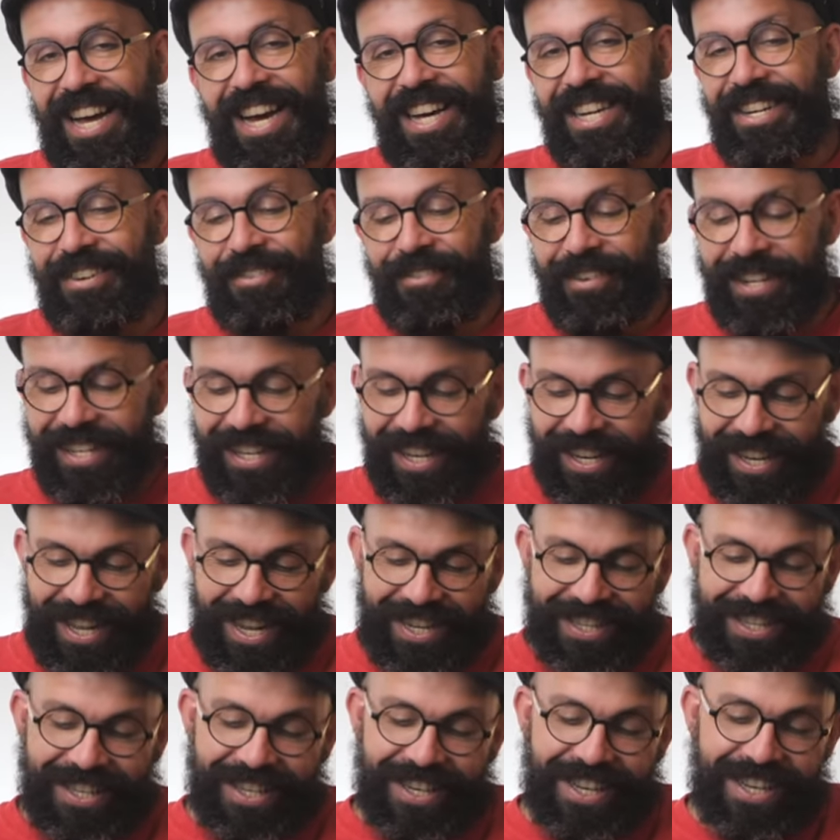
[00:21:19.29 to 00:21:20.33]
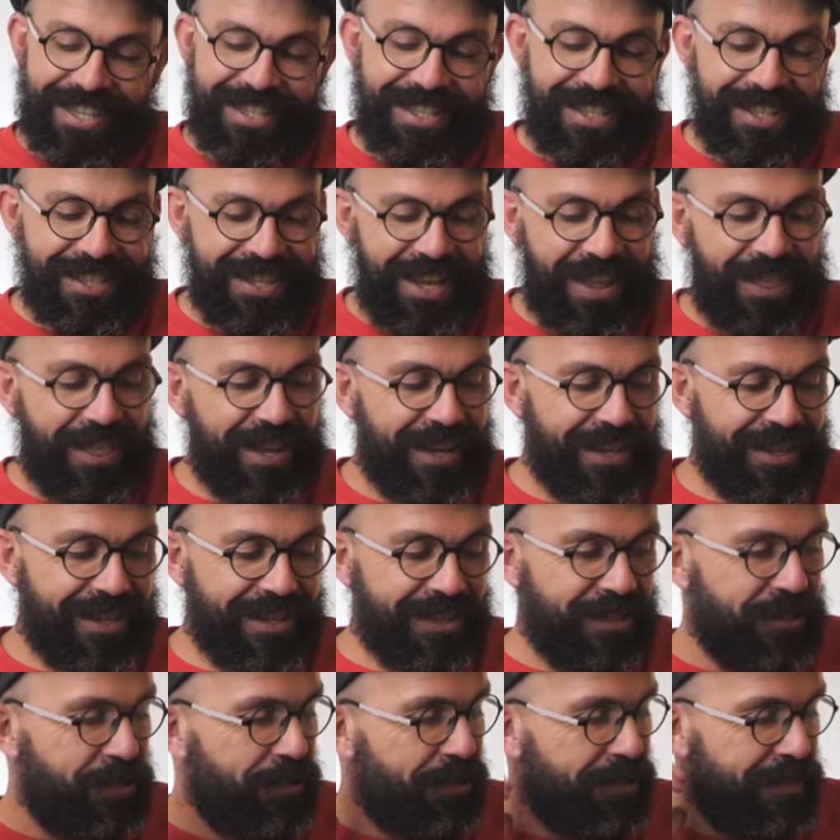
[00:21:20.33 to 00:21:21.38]
I don't really like the laces. I think they're
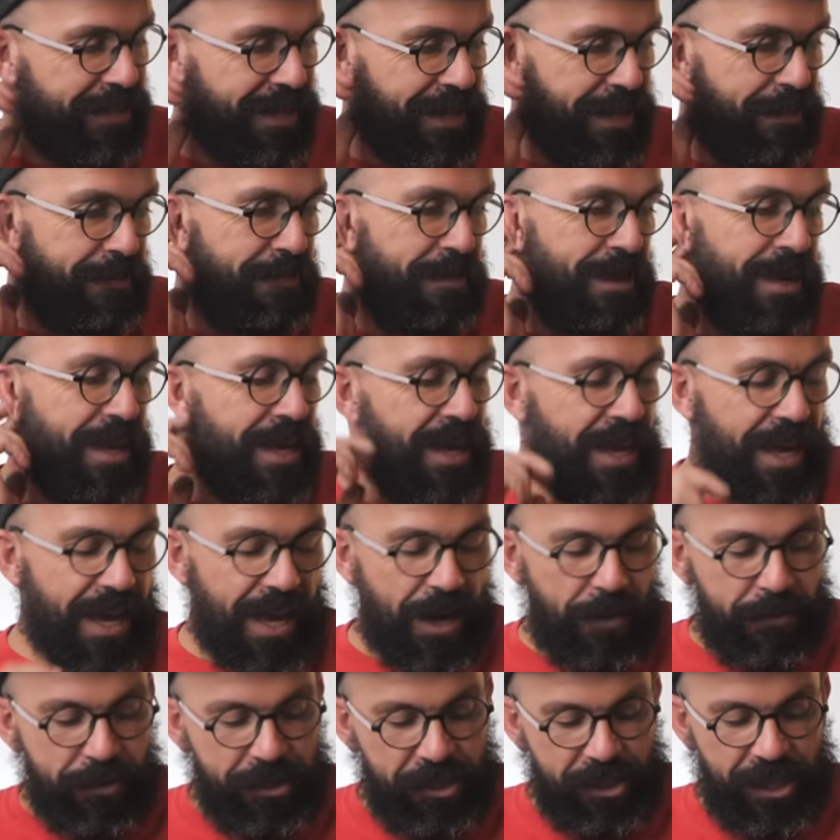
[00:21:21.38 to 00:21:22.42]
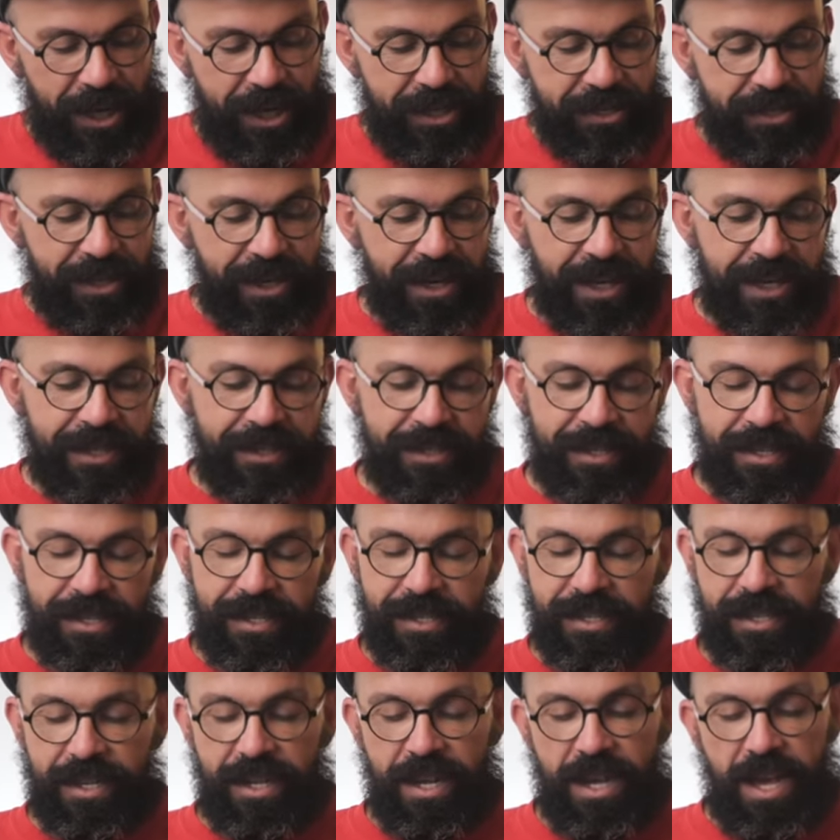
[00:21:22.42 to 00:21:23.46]
too slim. I would change the laces.